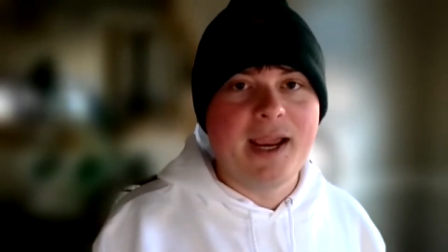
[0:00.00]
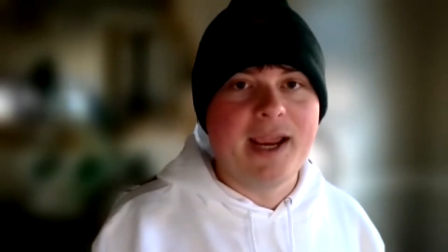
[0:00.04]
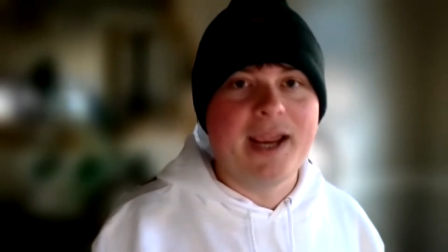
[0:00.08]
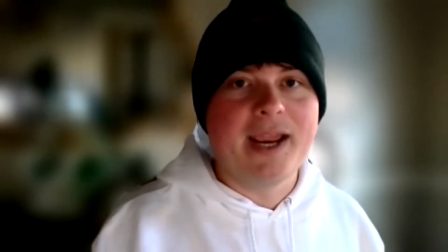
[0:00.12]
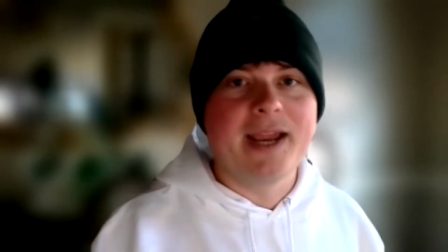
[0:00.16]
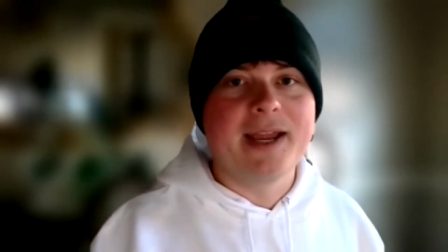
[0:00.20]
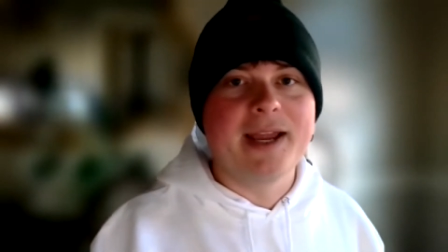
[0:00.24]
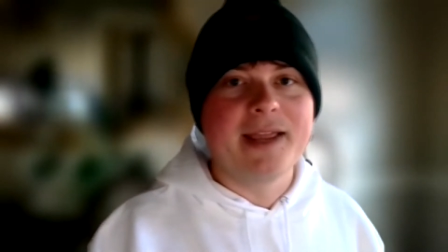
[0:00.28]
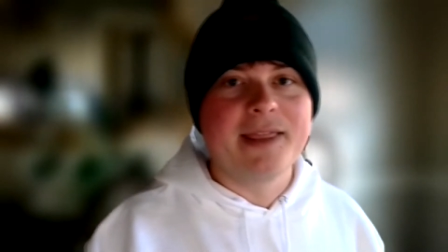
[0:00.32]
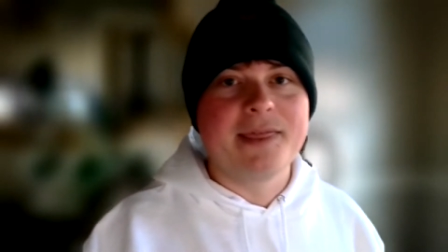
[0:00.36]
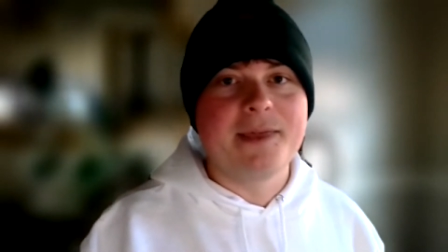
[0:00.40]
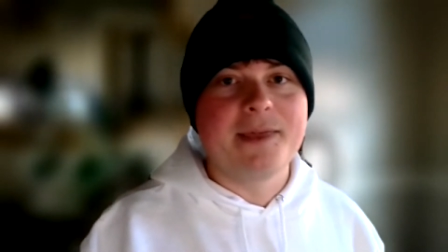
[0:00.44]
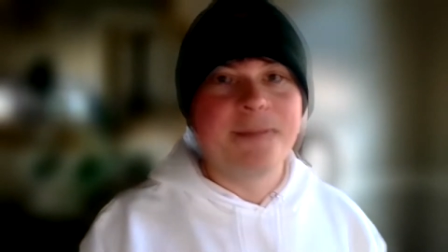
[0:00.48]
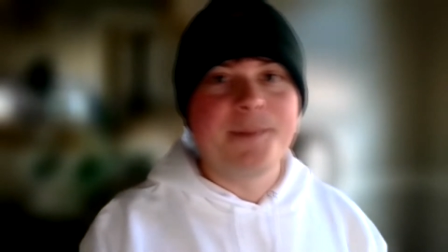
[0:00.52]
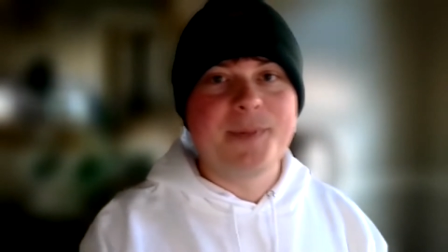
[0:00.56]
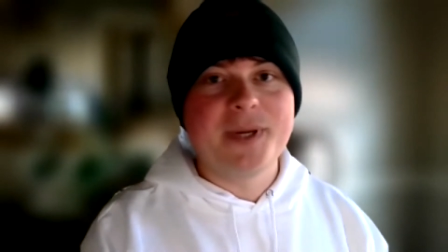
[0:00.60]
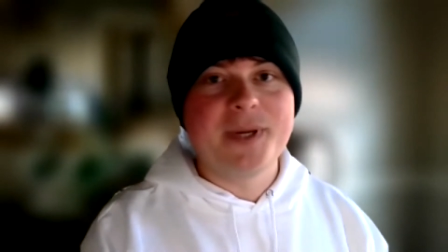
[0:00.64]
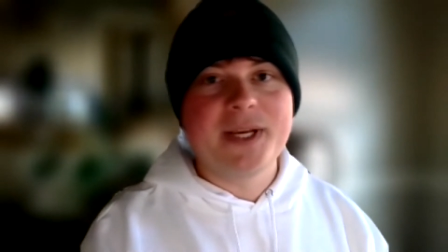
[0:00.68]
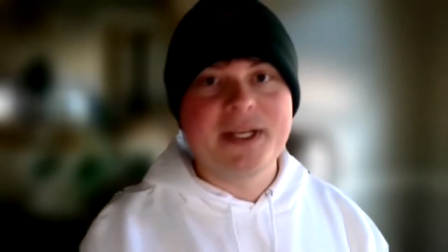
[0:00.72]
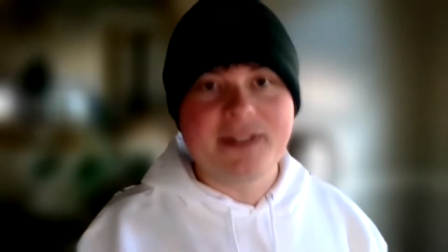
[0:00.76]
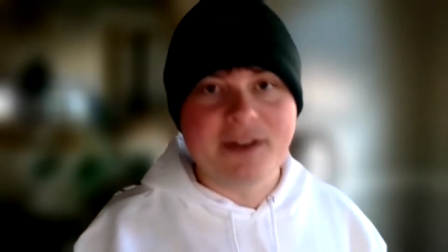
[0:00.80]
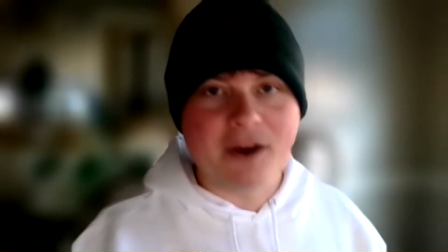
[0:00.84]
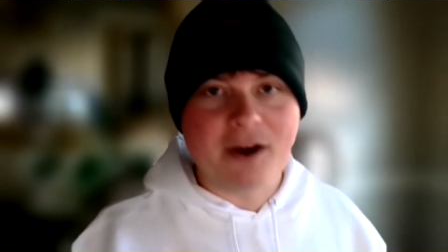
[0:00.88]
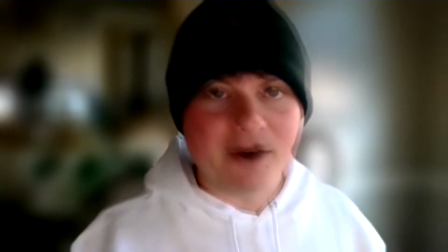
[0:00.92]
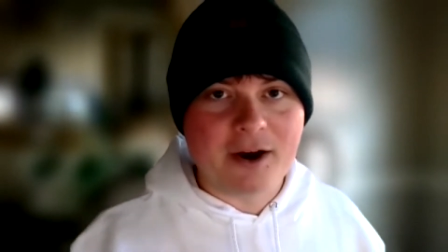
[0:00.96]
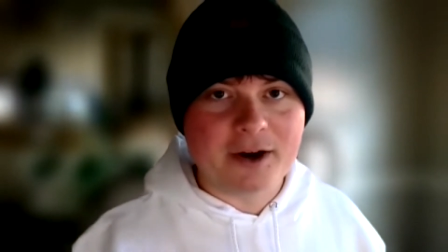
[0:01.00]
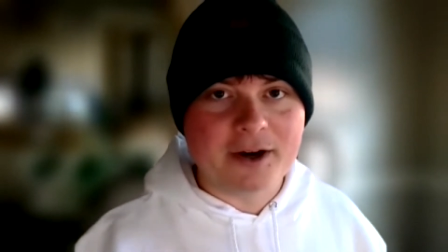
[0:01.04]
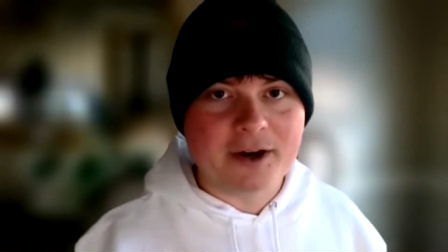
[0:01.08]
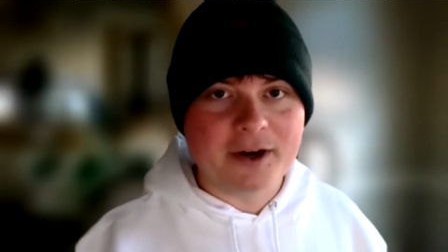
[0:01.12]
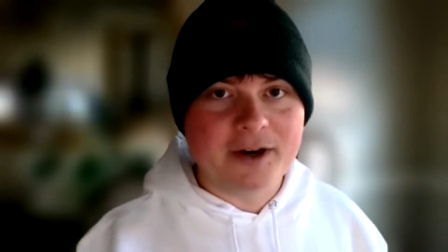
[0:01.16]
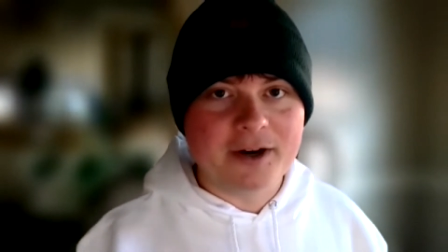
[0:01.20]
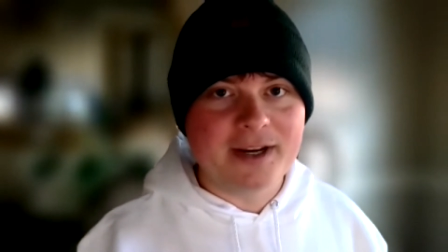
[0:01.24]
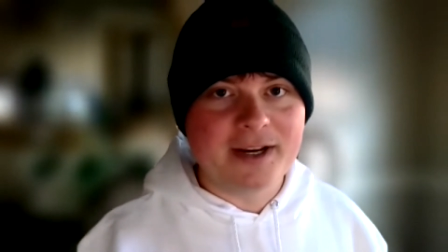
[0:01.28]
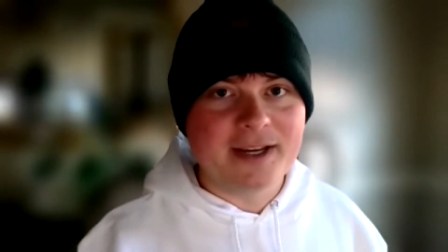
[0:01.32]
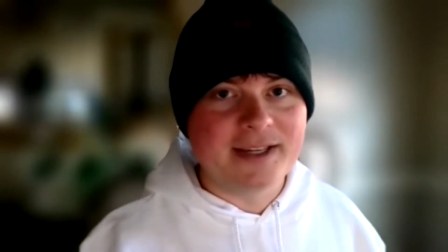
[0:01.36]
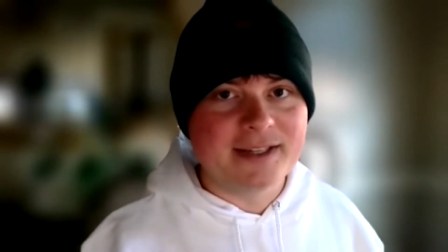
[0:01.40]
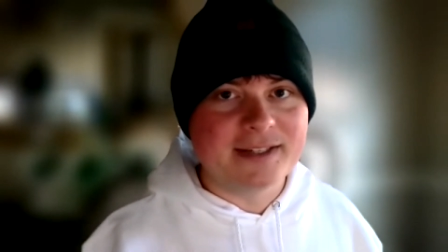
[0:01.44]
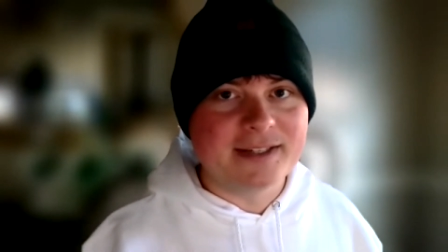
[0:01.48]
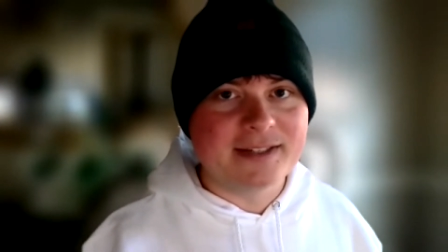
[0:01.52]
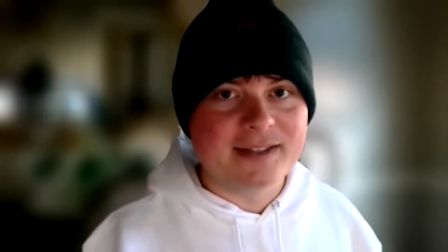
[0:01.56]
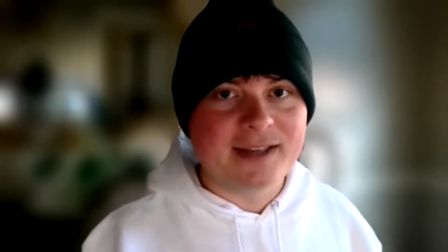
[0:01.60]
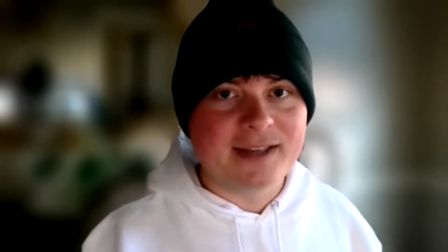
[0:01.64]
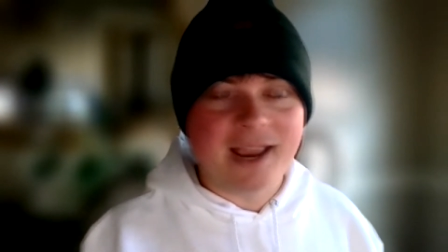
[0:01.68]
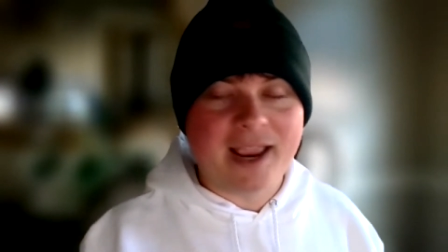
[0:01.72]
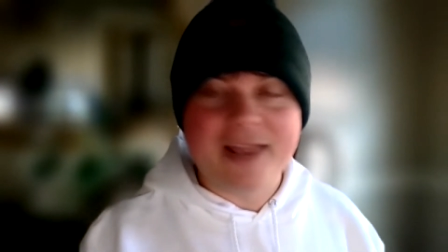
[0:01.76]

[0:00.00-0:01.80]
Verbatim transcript: And the big talker is